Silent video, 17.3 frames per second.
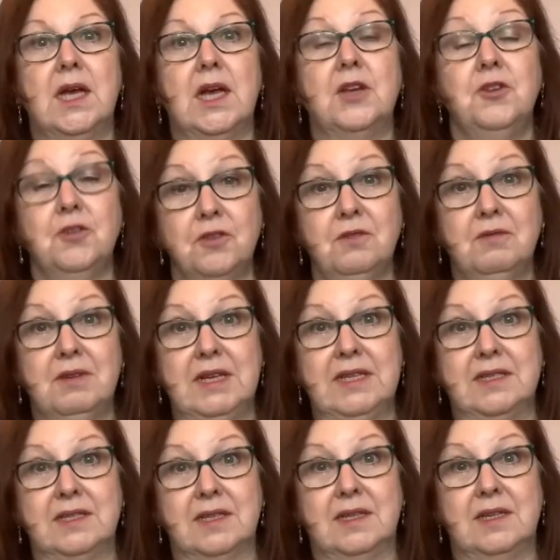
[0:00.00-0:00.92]
Another
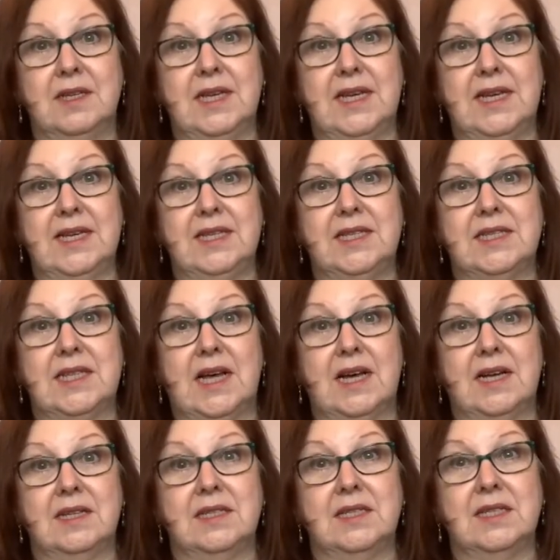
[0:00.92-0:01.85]
reason is
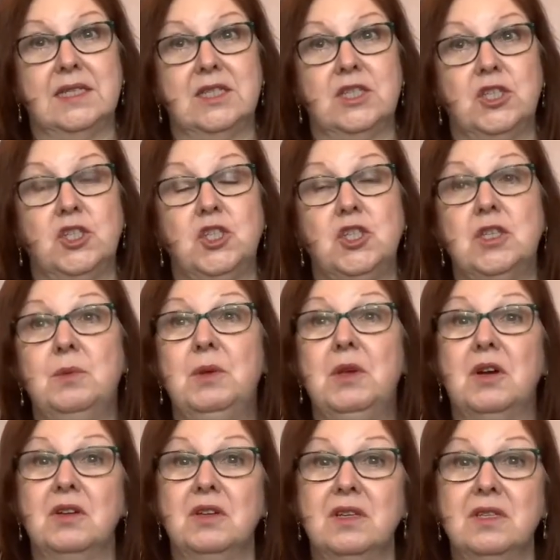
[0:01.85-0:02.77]
that, to
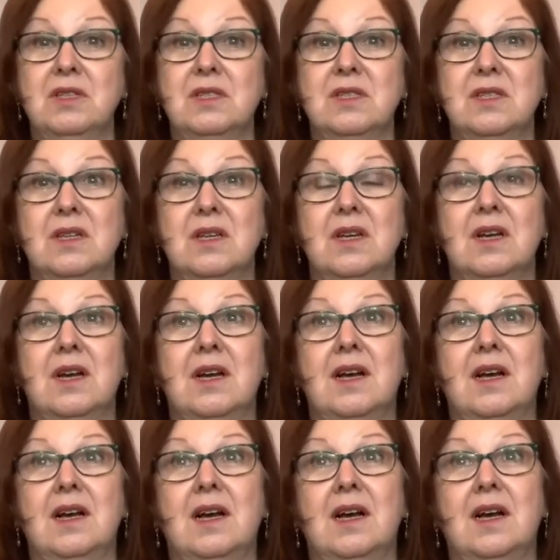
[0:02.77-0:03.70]
be honest,
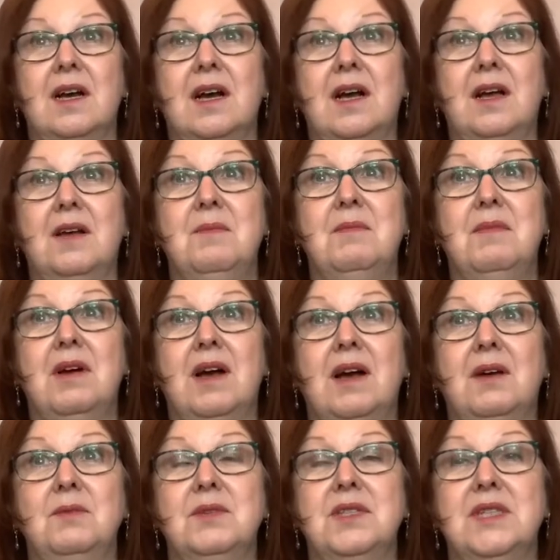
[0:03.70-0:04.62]

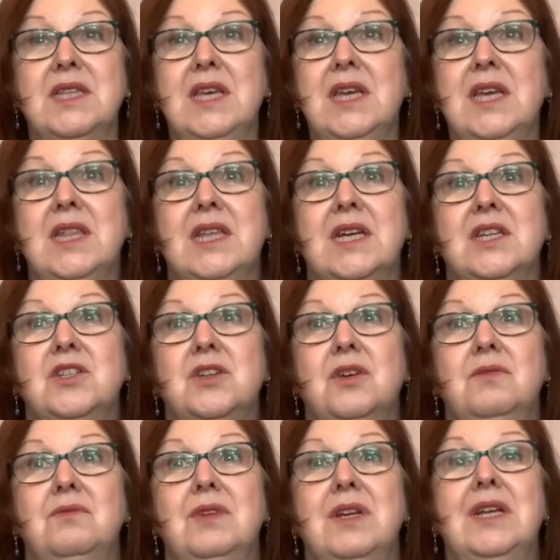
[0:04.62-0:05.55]
I was thinking that I
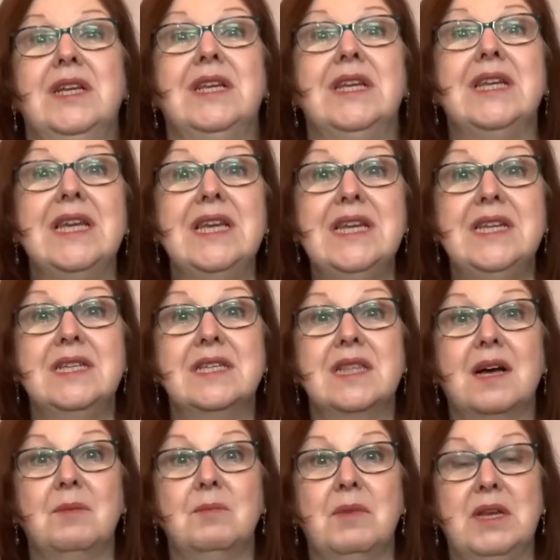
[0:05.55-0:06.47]
don't really need
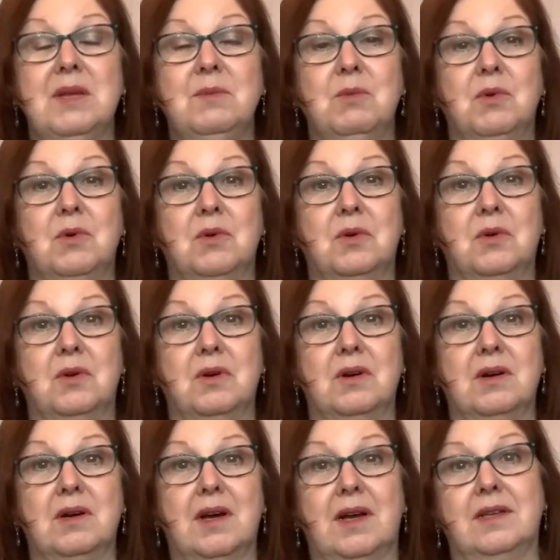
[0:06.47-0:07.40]
that many more
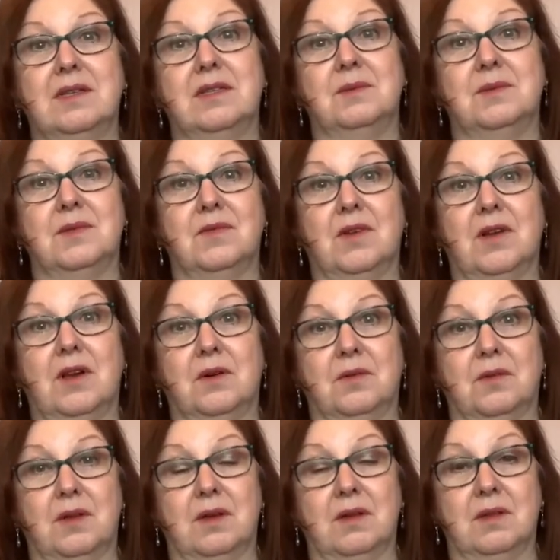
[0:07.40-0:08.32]
items of
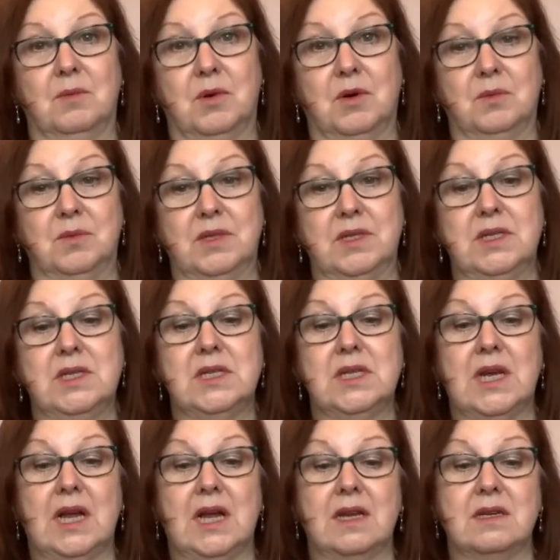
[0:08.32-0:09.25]
clothing at the moment,
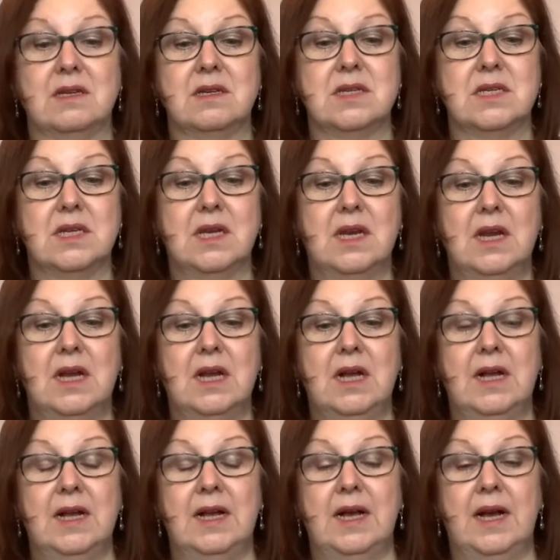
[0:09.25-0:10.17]
and
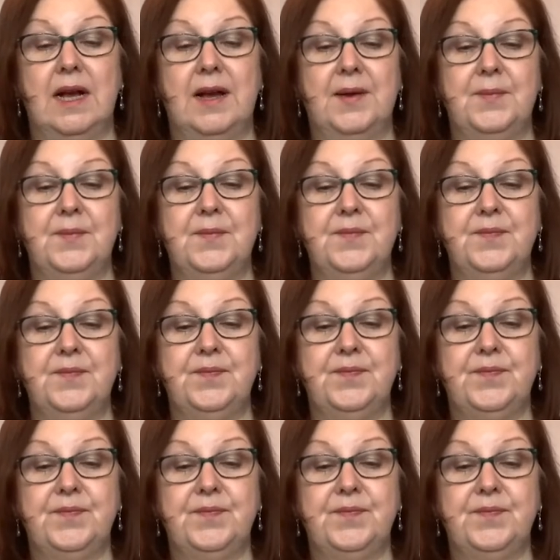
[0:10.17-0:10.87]
I'm